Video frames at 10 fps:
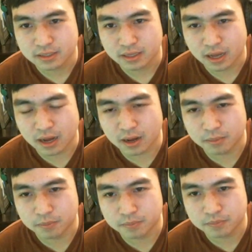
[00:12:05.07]

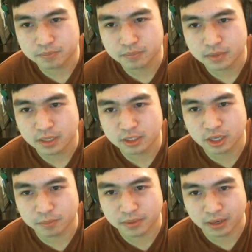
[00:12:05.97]

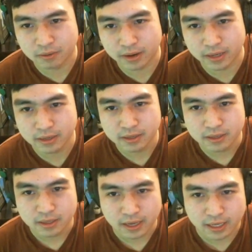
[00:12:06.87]
jump here, right,
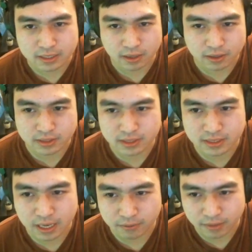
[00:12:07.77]
is on
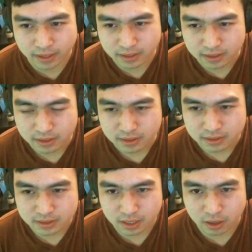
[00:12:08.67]
down right.
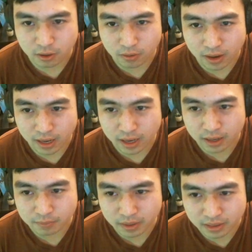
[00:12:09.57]
So
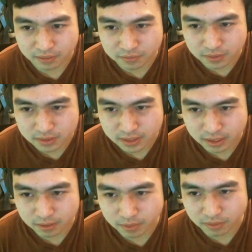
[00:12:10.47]
my left foot's
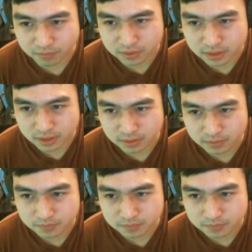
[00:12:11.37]
here, my right foot's here.